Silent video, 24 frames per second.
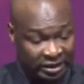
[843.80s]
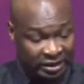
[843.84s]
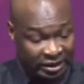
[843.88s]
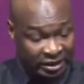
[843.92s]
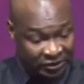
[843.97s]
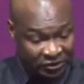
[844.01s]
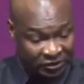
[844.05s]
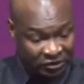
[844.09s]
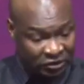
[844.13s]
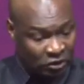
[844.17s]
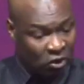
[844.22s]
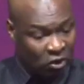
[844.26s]

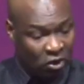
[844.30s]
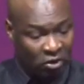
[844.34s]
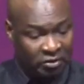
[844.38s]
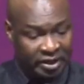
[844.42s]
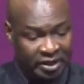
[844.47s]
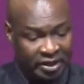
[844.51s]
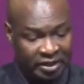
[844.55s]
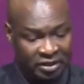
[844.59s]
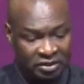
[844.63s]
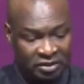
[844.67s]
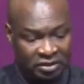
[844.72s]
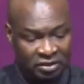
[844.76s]

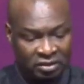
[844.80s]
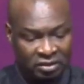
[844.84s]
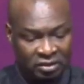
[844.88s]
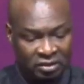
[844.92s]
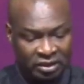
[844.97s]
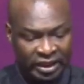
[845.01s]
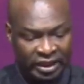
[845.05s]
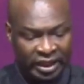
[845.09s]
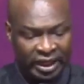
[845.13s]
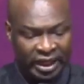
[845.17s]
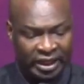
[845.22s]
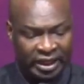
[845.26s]
discouraged,
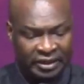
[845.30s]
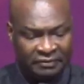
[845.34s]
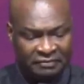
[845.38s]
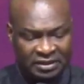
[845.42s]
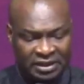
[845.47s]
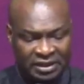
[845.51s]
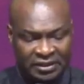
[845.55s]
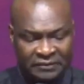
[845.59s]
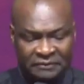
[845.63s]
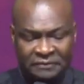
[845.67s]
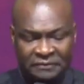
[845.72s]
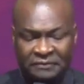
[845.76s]
they
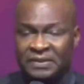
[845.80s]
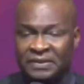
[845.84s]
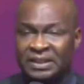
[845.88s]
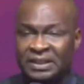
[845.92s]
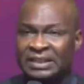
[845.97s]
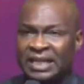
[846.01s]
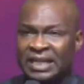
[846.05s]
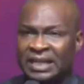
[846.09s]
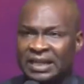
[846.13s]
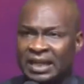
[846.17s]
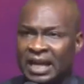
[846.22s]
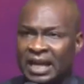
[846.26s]
live
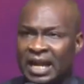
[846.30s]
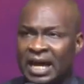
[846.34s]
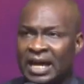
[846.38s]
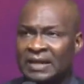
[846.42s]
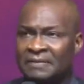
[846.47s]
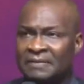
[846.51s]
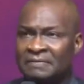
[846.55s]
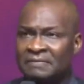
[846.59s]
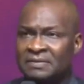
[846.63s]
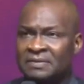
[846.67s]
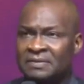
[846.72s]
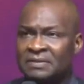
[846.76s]
defeated
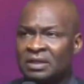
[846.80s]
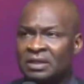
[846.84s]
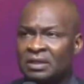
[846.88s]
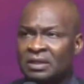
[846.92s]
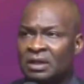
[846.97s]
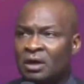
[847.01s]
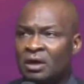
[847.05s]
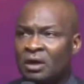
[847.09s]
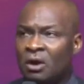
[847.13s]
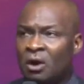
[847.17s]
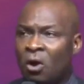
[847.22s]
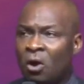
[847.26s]
lives,
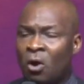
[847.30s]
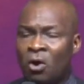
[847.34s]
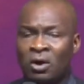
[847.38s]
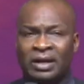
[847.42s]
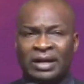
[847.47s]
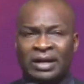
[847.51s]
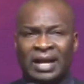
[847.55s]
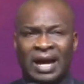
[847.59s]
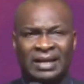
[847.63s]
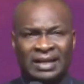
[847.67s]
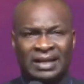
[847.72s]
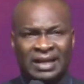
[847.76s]

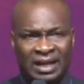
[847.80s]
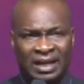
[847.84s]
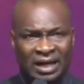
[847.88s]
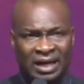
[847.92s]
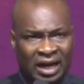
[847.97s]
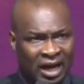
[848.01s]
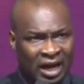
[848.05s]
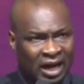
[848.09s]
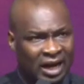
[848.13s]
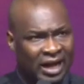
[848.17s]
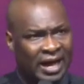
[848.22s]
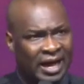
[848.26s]
under the
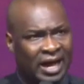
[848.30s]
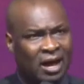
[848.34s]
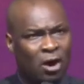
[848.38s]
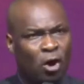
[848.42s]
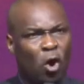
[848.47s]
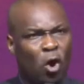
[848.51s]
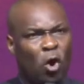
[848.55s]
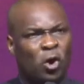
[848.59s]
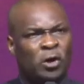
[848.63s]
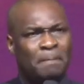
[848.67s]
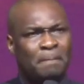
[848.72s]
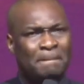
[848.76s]
clear,
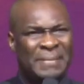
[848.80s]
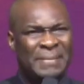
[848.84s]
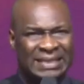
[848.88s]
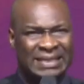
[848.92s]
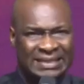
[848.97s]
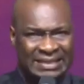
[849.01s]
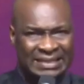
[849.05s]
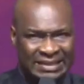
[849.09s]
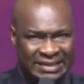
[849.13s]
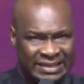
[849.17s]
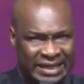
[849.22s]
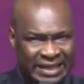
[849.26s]

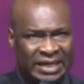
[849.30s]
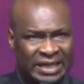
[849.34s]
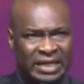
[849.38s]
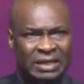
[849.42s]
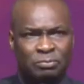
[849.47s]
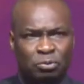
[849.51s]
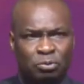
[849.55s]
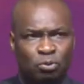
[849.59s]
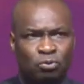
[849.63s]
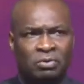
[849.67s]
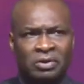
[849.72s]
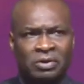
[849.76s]

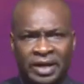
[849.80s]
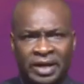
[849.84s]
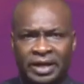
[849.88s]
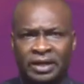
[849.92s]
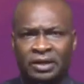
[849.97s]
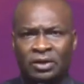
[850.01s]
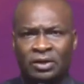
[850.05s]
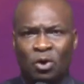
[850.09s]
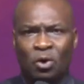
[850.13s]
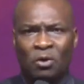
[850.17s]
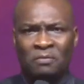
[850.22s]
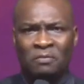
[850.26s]
unmistakable
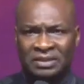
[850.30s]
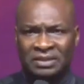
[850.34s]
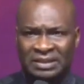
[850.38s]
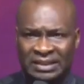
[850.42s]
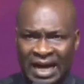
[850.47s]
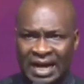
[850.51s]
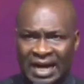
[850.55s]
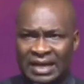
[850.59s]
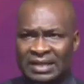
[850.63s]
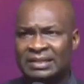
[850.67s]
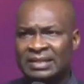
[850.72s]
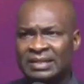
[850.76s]
reign of
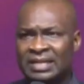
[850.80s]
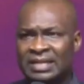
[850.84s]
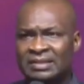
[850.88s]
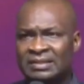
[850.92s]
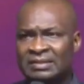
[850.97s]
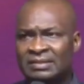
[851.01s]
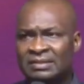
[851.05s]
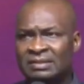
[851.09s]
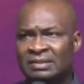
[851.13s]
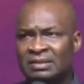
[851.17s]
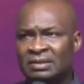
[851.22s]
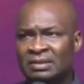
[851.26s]

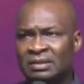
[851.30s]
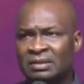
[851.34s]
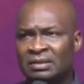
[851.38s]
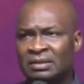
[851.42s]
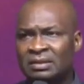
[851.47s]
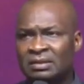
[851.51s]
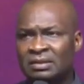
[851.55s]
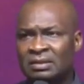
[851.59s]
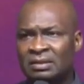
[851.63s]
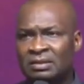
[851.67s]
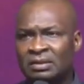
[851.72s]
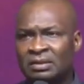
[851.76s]
darkness,
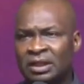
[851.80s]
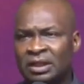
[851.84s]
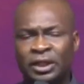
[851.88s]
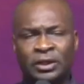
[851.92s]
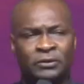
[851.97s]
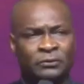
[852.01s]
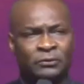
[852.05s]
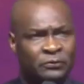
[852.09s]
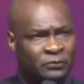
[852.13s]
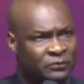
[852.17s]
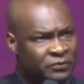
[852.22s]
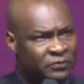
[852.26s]

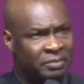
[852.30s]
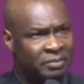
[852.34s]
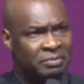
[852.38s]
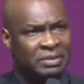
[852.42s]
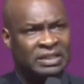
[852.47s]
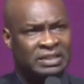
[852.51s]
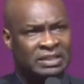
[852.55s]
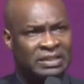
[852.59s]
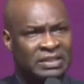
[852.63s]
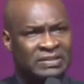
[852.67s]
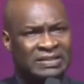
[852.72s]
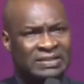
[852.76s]

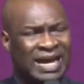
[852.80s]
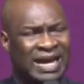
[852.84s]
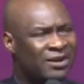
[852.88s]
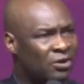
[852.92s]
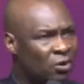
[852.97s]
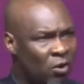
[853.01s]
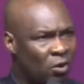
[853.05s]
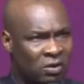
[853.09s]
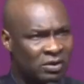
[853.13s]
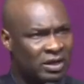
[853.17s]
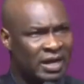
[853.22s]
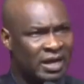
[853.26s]
infirmities,
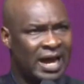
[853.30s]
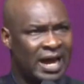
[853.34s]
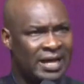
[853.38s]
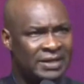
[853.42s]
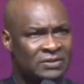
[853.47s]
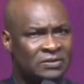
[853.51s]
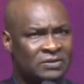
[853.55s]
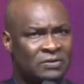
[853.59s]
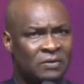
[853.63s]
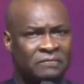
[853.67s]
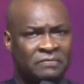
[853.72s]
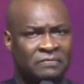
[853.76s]
and all
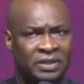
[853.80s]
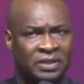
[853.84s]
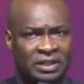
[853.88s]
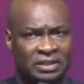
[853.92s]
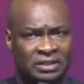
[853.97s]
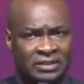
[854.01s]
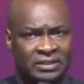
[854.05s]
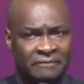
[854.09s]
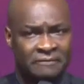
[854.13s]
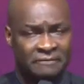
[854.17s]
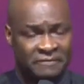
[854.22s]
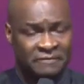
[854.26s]
kinds of
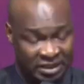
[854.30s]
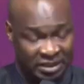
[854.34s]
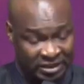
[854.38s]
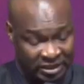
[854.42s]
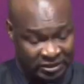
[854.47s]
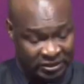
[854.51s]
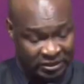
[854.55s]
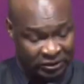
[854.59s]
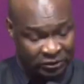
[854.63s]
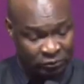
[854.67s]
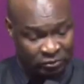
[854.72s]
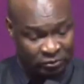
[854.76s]
things, the
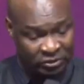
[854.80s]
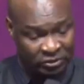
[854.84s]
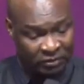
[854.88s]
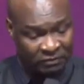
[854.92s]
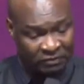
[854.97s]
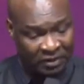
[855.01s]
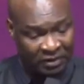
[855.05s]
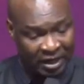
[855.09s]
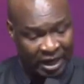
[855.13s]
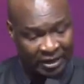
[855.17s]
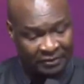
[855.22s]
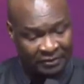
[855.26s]
vicissitudes
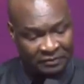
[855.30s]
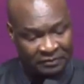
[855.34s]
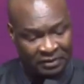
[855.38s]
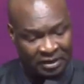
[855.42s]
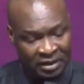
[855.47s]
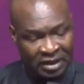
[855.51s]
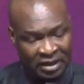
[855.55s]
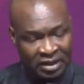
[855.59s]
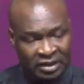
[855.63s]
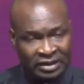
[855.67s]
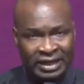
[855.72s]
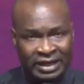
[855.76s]
of life.
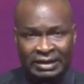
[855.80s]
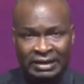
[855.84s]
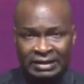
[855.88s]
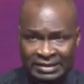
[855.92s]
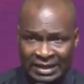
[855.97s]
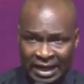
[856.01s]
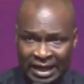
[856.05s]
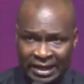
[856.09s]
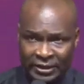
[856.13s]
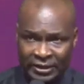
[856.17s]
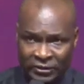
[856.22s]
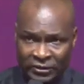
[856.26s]
There
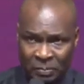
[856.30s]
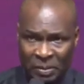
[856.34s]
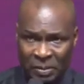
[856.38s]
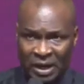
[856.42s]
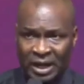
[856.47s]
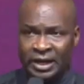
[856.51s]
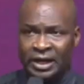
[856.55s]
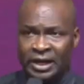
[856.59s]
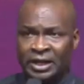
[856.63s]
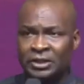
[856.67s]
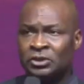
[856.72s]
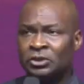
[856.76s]
is an
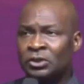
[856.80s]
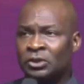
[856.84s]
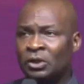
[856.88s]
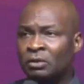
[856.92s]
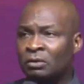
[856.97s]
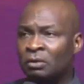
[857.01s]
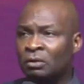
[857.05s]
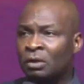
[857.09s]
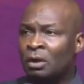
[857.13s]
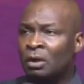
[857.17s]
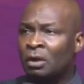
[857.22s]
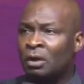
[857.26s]

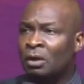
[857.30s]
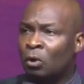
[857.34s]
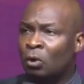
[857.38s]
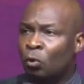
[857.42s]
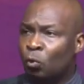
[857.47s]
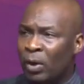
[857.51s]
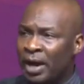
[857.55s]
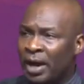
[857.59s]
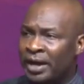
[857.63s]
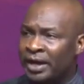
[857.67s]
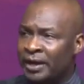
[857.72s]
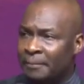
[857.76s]
explanation
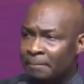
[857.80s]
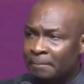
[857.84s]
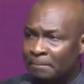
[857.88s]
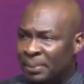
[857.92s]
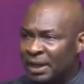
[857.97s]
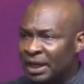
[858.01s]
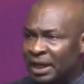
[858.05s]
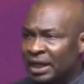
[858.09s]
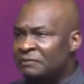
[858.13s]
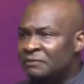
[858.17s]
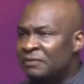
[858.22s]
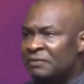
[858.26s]
when a
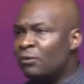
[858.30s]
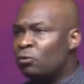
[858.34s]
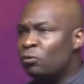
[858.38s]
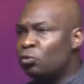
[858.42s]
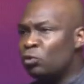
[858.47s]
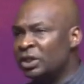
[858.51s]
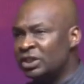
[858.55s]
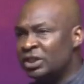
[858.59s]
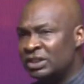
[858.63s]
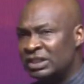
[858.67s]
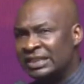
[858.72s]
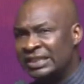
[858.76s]
believer
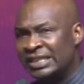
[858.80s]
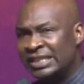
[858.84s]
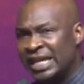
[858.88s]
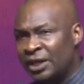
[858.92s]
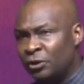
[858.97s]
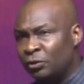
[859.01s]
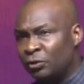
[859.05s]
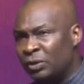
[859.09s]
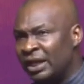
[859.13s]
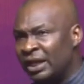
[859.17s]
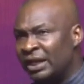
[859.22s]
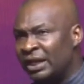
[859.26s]
who is
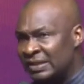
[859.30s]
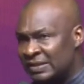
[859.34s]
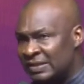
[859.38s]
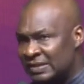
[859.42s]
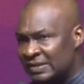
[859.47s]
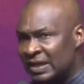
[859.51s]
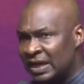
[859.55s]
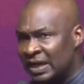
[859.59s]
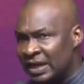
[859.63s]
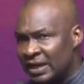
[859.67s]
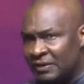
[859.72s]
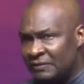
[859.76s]
genuinely
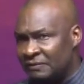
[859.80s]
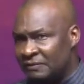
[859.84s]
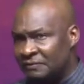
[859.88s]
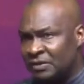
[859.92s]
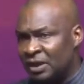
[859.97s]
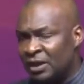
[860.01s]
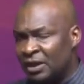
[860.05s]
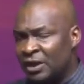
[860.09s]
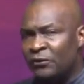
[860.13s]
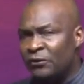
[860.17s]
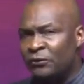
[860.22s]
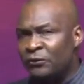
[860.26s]

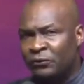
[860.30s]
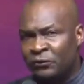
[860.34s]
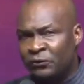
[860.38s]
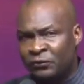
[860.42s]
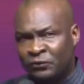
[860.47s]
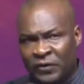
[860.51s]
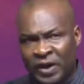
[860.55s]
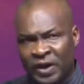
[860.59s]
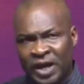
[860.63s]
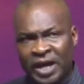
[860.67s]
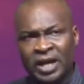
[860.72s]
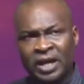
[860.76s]
saved
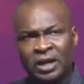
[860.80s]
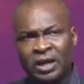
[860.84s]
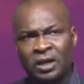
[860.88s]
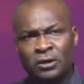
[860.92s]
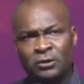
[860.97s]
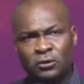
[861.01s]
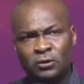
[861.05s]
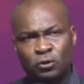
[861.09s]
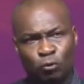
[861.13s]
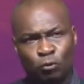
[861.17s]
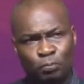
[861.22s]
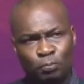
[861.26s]

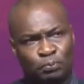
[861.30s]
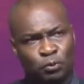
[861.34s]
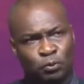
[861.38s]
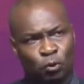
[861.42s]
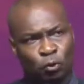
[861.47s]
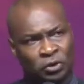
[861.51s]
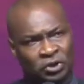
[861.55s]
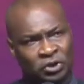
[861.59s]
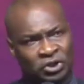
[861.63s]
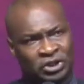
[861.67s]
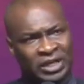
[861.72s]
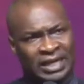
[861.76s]
fails to
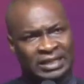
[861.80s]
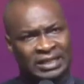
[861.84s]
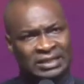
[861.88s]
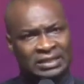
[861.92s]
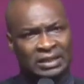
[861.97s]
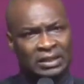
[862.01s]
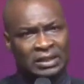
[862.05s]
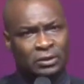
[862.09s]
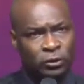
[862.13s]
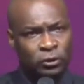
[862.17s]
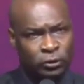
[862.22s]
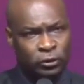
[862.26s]

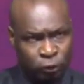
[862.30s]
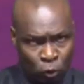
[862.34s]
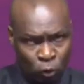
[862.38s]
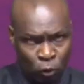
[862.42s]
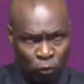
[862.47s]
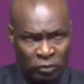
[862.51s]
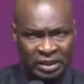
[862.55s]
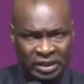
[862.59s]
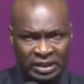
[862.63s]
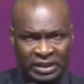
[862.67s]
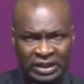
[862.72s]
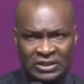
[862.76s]
project
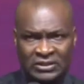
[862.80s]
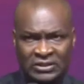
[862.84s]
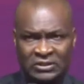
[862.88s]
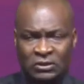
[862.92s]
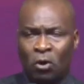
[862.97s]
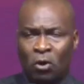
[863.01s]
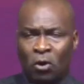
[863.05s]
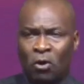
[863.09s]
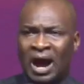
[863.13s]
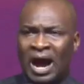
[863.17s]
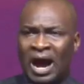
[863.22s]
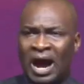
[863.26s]
through his
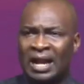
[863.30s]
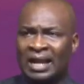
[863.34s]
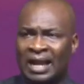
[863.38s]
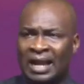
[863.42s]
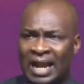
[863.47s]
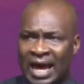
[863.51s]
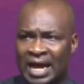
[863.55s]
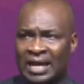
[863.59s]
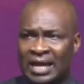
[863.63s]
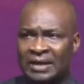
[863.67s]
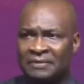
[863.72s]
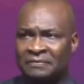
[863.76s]
or her
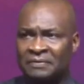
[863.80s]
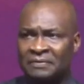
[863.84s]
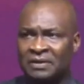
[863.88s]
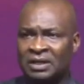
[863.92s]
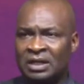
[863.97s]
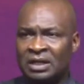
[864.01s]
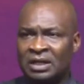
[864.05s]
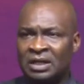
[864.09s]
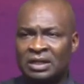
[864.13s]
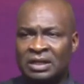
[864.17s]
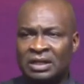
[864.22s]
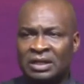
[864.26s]
life
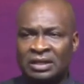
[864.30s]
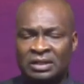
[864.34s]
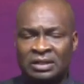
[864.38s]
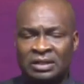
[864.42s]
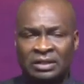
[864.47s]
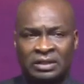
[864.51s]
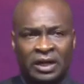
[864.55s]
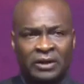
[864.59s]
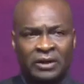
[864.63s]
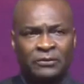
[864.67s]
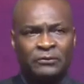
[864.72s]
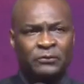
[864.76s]

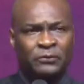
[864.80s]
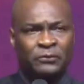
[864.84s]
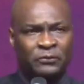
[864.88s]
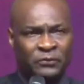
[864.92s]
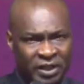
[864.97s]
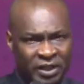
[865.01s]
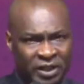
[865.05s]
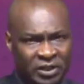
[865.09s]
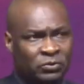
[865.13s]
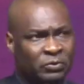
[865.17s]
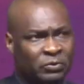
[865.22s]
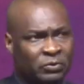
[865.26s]
the
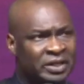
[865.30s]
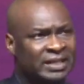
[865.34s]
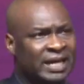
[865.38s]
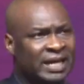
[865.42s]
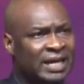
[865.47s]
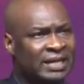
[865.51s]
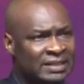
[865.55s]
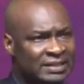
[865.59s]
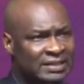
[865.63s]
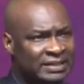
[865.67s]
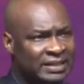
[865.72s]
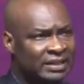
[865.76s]
victory
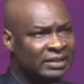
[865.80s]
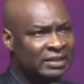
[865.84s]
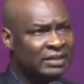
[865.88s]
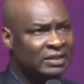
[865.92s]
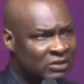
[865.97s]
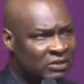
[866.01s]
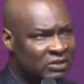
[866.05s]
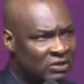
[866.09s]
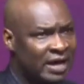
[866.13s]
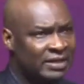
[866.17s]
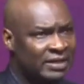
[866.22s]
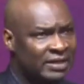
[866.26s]
that is in
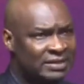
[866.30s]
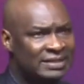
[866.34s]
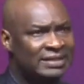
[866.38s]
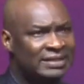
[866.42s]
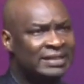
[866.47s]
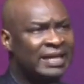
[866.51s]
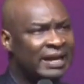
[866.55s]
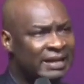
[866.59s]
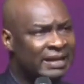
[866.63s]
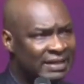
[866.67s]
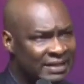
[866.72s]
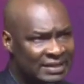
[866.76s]
Christ.
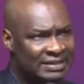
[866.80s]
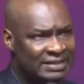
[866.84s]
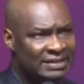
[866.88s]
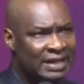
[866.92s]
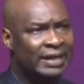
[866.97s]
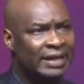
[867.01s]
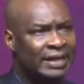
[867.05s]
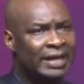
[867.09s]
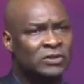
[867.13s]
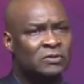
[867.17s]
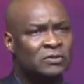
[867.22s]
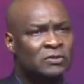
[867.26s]
There is
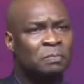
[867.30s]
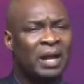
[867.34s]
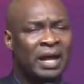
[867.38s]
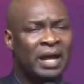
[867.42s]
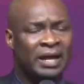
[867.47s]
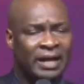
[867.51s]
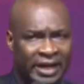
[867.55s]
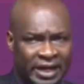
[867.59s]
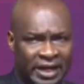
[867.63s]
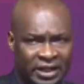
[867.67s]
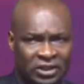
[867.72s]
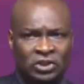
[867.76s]
an
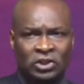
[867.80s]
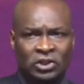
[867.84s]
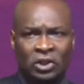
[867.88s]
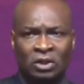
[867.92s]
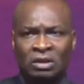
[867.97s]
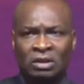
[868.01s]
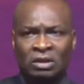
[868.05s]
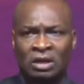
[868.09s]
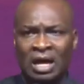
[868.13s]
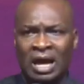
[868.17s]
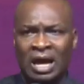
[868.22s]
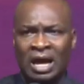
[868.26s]

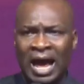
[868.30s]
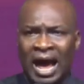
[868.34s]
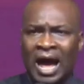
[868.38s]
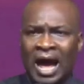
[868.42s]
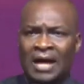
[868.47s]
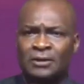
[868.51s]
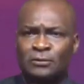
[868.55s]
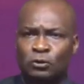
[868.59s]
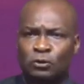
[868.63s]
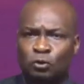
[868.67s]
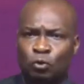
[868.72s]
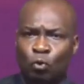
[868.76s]
explanation
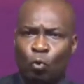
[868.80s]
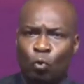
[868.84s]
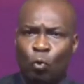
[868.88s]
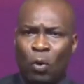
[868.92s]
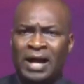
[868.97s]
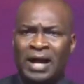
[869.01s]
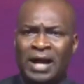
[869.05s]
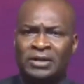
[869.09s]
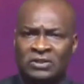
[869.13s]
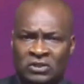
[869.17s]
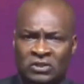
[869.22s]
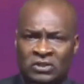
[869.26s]
as to
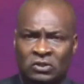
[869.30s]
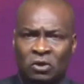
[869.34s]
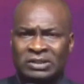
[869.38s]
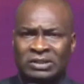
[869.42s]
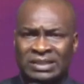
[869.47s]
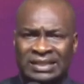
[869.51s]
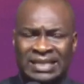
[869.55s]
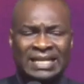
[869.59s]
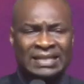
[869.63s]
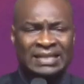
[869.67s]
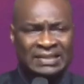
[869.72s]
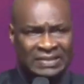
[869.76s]
why
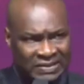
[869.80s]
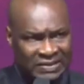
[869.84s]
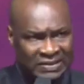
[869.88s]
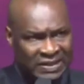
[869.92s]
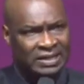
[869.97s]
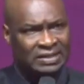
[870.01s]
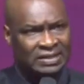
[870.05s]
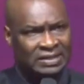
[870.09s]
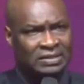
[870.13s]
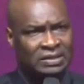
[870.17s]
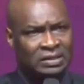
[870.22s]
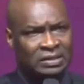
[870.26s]
such a
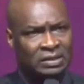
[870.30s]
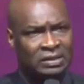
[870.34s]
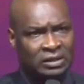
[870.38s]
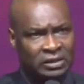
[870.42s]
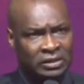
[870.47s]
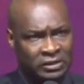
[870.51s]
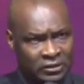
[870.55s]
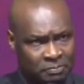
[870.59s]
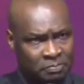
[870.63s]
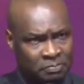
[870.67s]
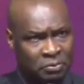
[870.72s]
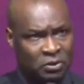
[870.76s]
state
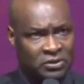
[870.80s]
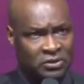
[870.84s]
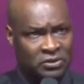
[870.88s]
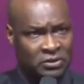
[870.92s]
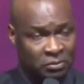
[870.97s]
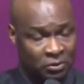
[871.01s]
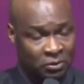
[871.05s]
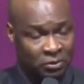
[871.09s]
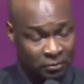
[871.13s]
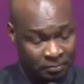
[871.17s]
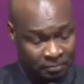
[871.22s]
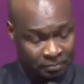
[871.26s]
is
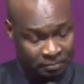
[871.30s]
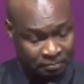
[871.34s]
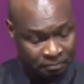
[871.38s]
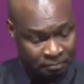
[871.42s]
possible.